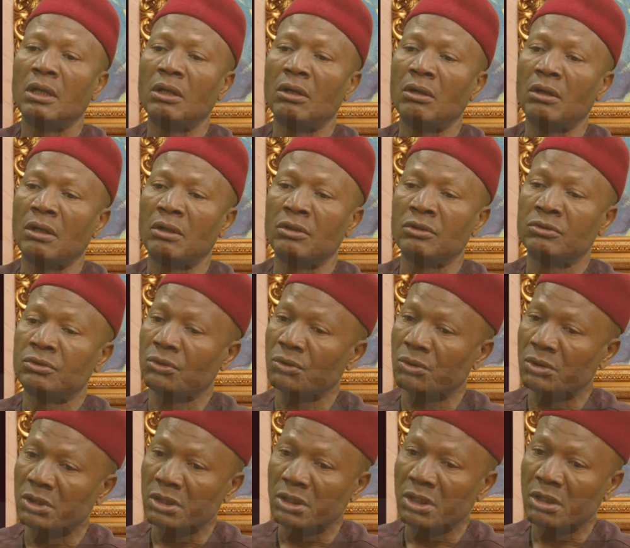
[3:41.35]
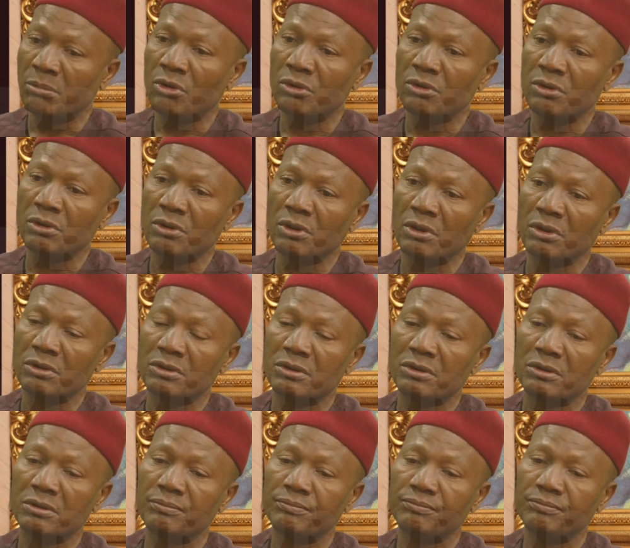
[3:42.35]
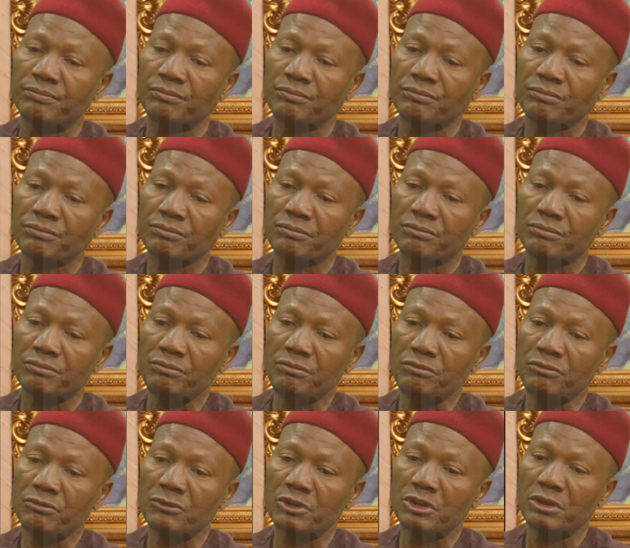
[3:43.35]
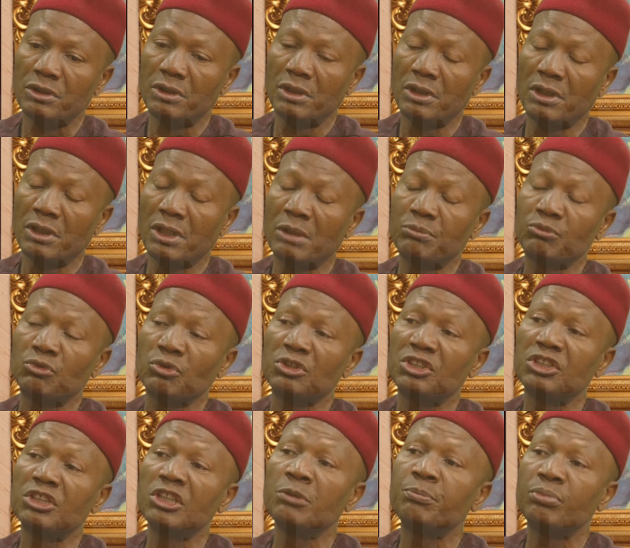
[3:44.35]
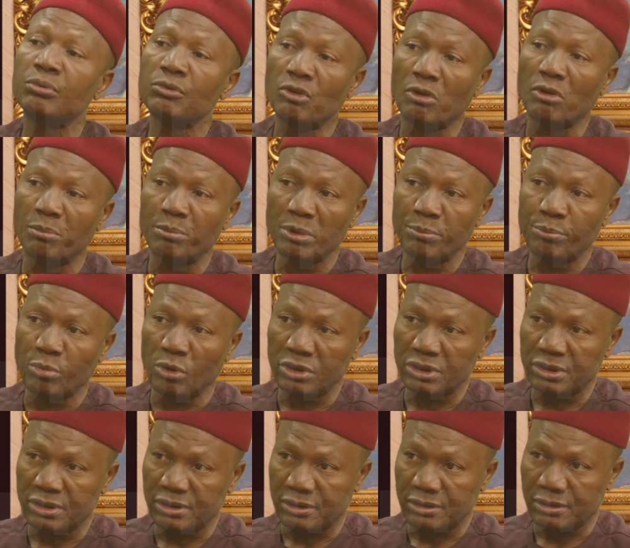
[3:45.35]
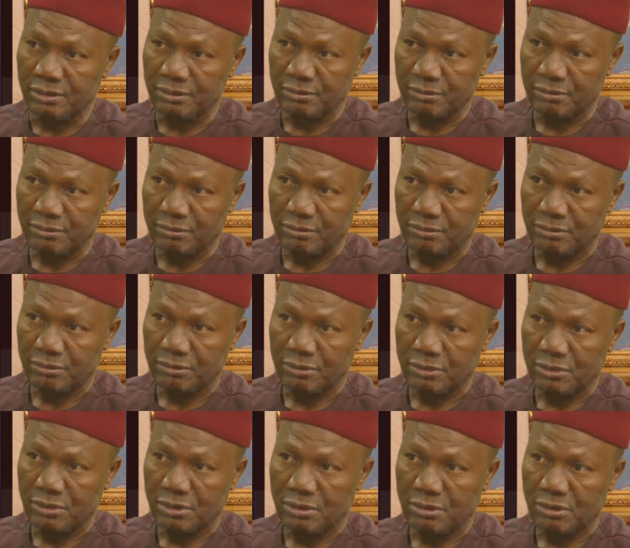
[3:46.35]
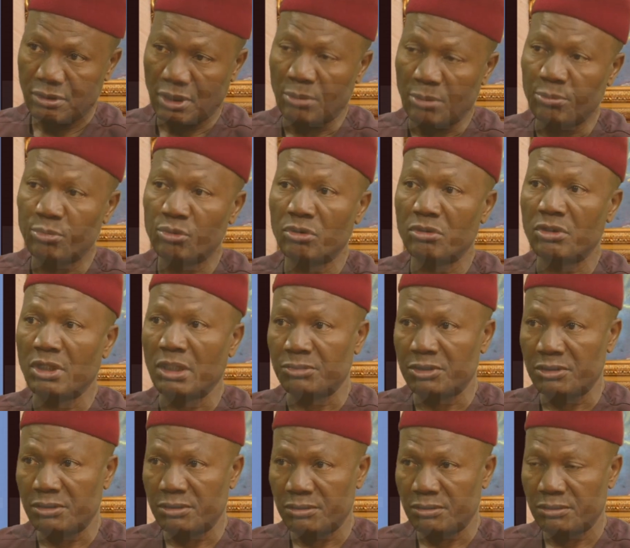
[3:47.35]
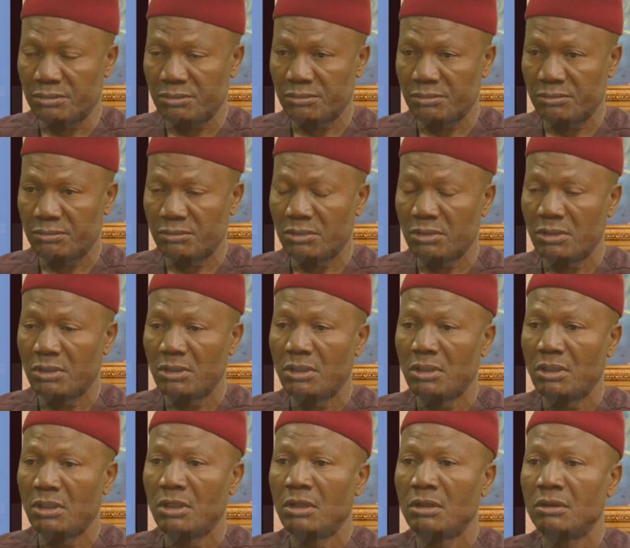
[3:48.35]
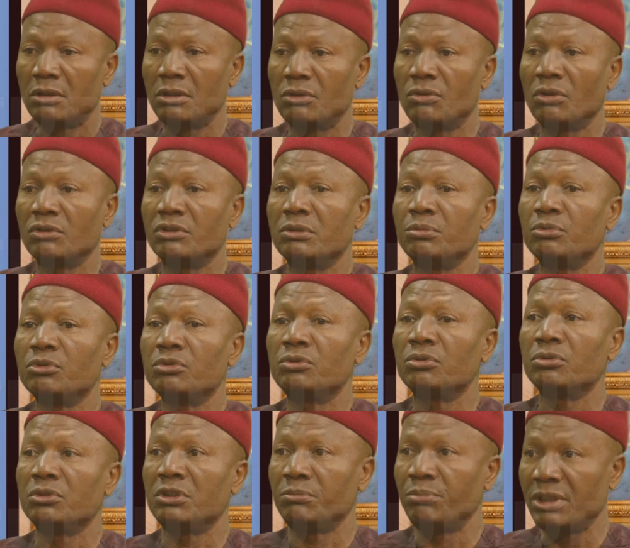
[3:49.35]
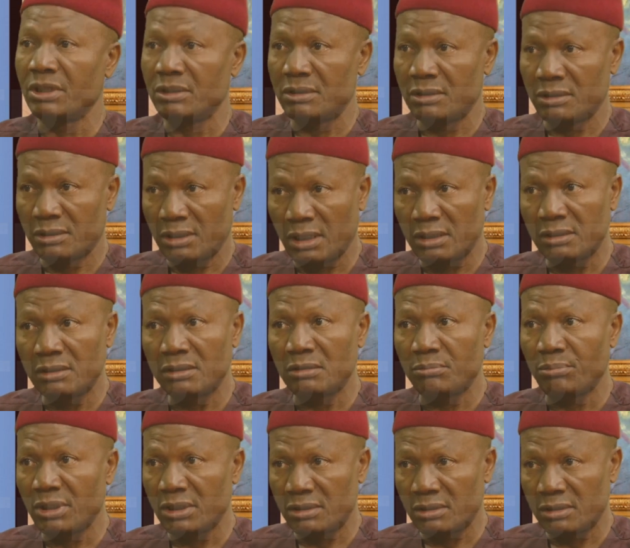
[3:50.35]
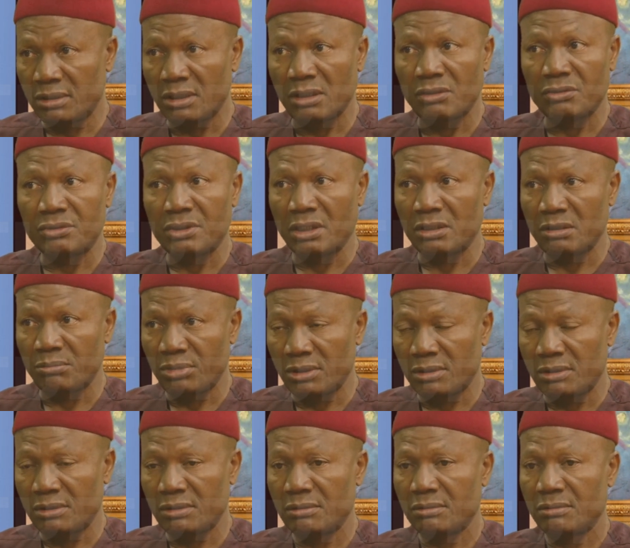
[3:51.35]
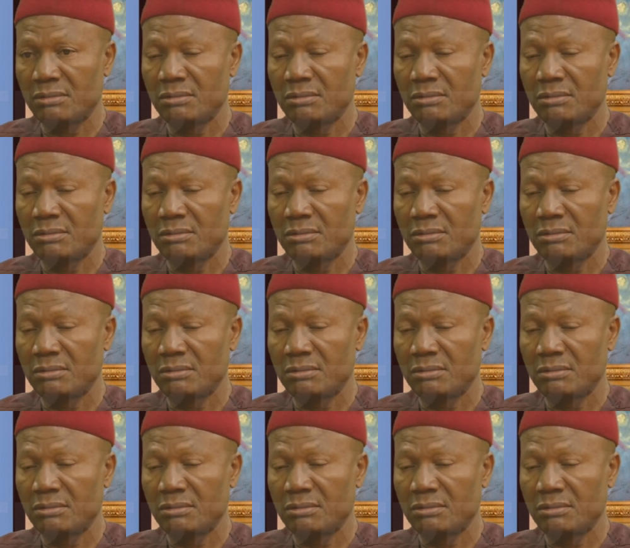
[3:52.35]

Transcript: Also, the labor unions help to shape government policies and programs. They contribute to debate, healthy debate, intellectual debate